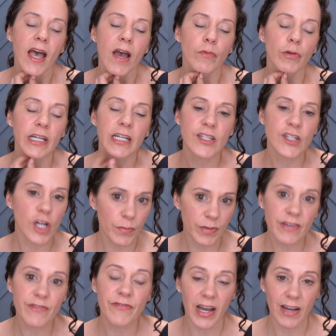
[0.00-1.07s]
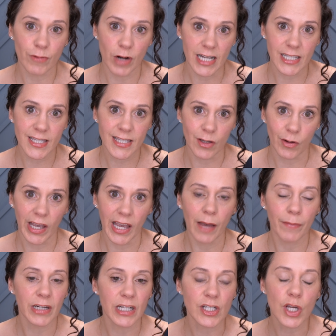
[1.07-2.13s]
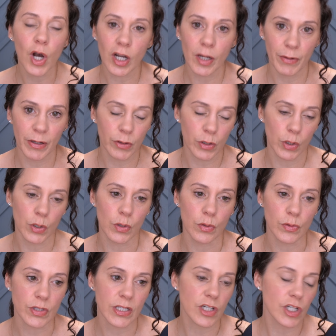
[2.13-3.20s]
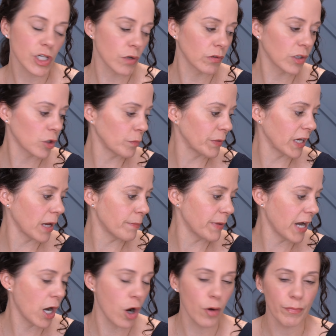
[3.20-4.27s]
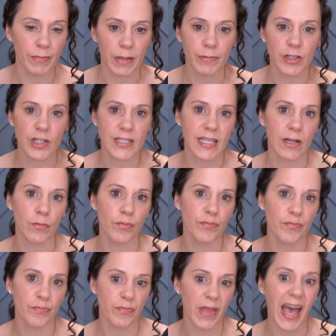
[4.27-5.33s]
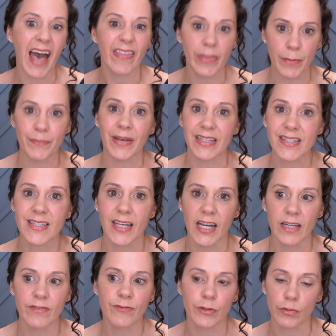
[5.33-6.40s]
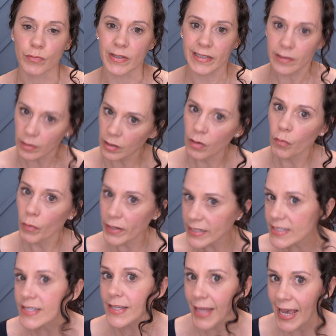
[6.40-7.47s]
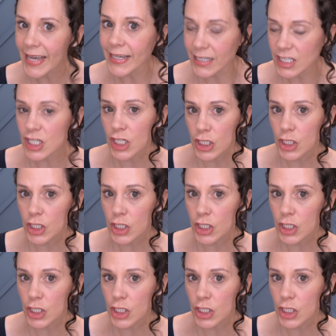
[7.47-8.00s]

We're going to start with the 5 rights. Okay, I'm going to talk about those, share a little bit about maybe just like at the bedside for real, what it's like to